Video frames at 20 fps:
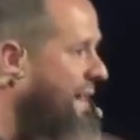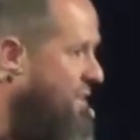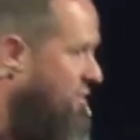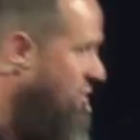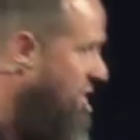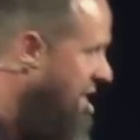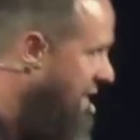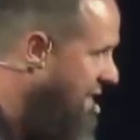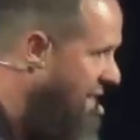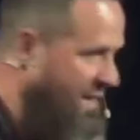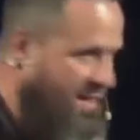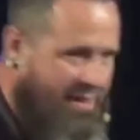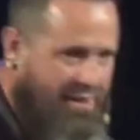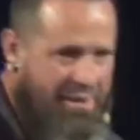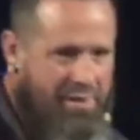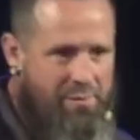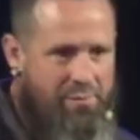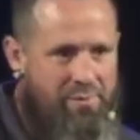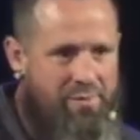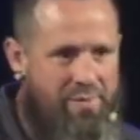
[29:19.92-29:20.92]
preach at
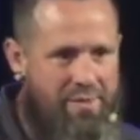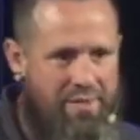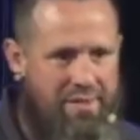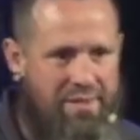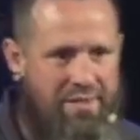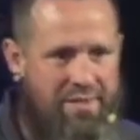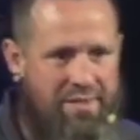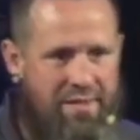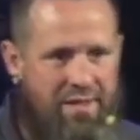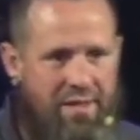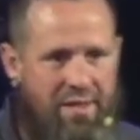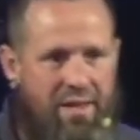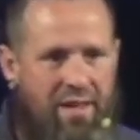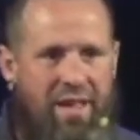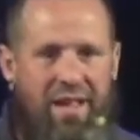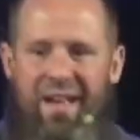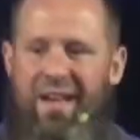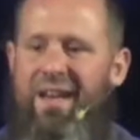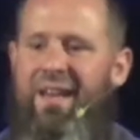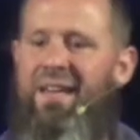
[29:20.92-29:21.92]
him,
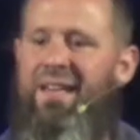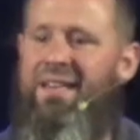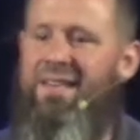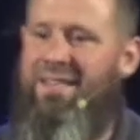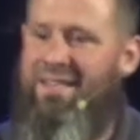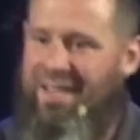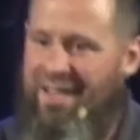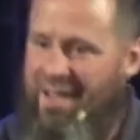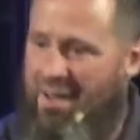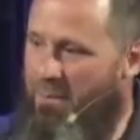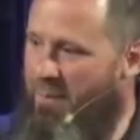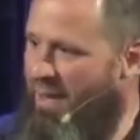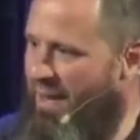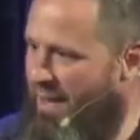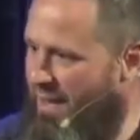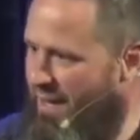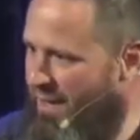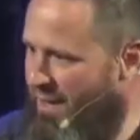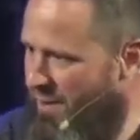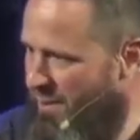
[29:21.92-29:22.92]

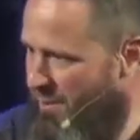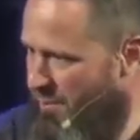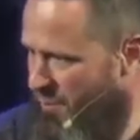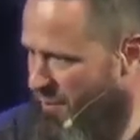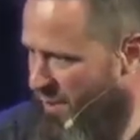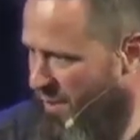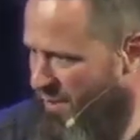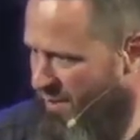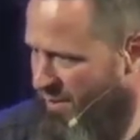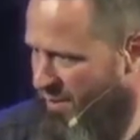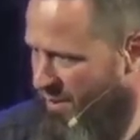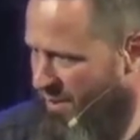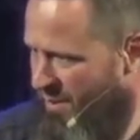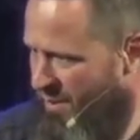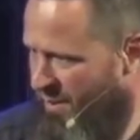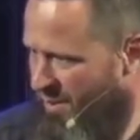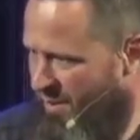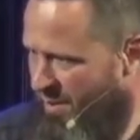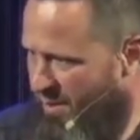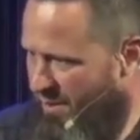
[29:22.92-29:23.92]
condemn him.
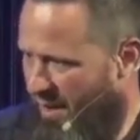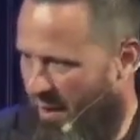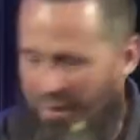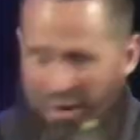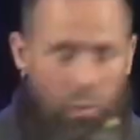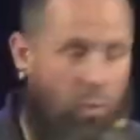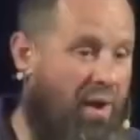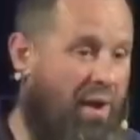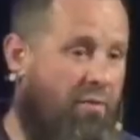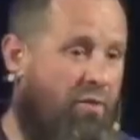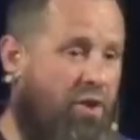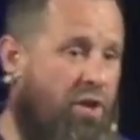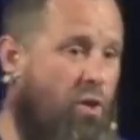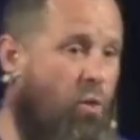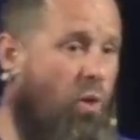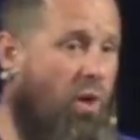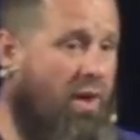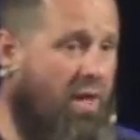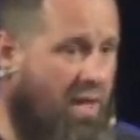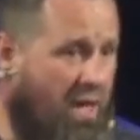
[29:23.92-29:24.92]
I mean,
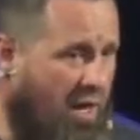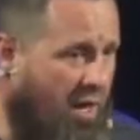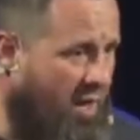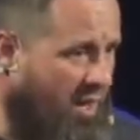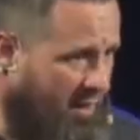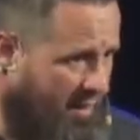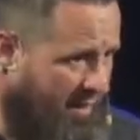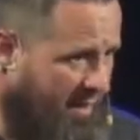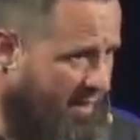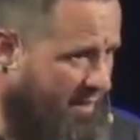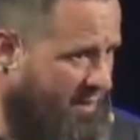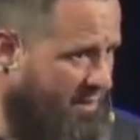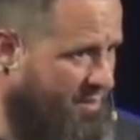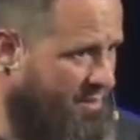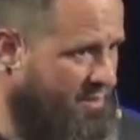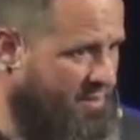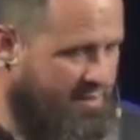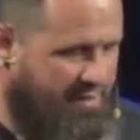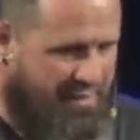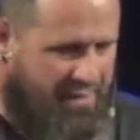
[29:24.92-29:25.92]
whatever you want to call
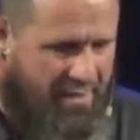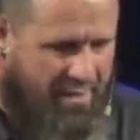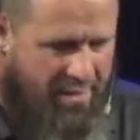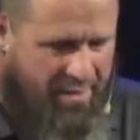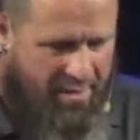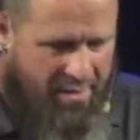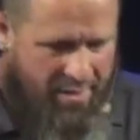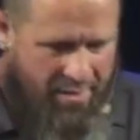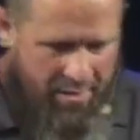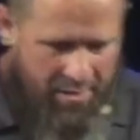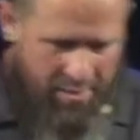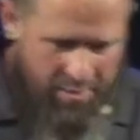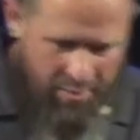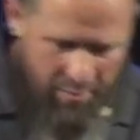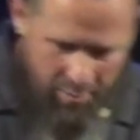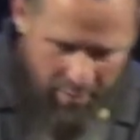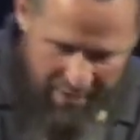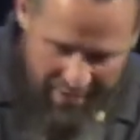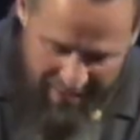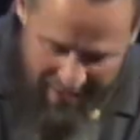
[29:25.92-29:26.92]
it.
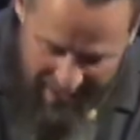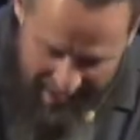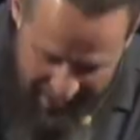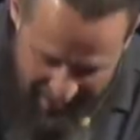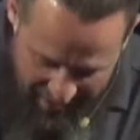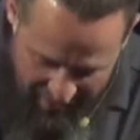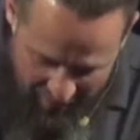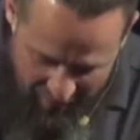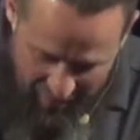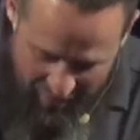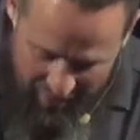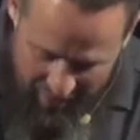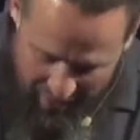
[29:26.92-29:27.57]
But at the